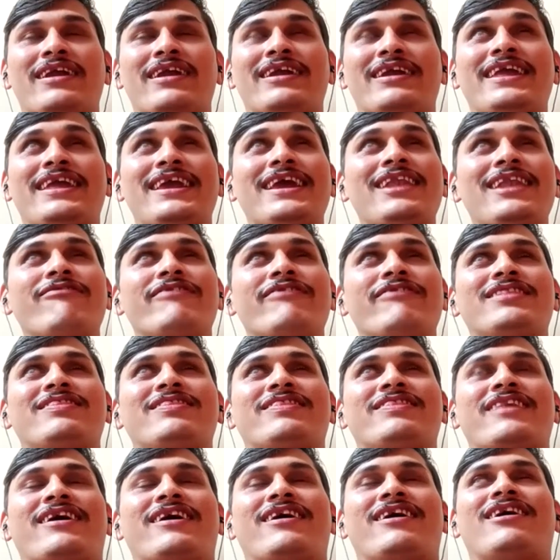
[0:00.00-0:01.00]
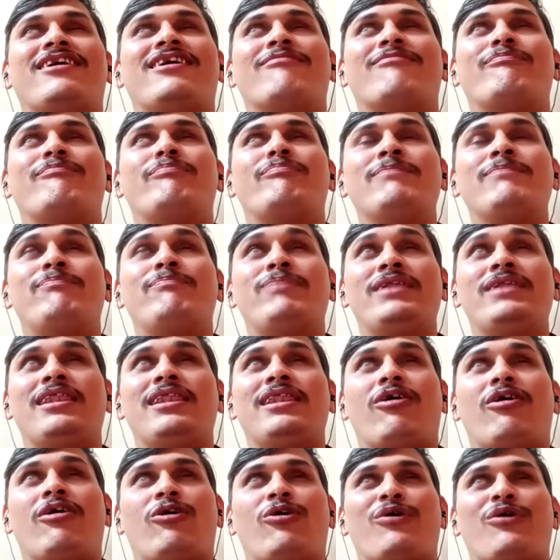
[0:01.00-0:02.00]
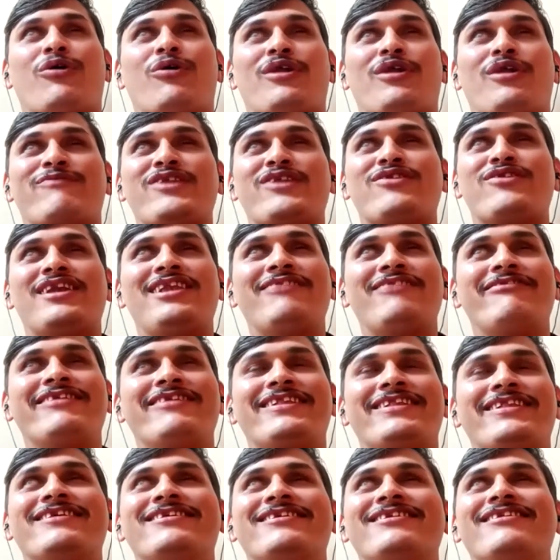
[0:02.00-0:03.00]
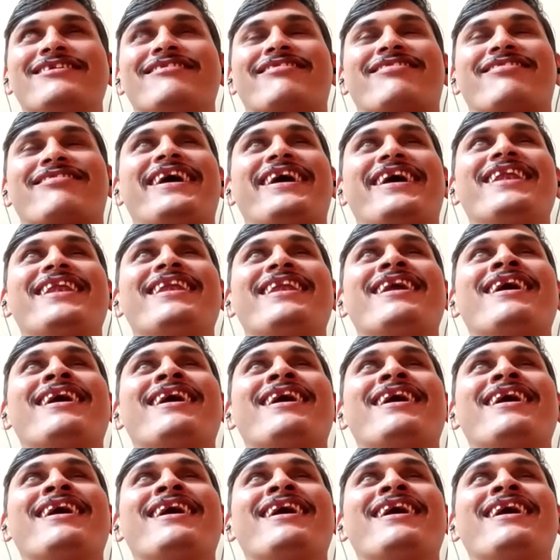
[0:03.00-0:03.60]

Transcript: deal with people, or especially with girls. Then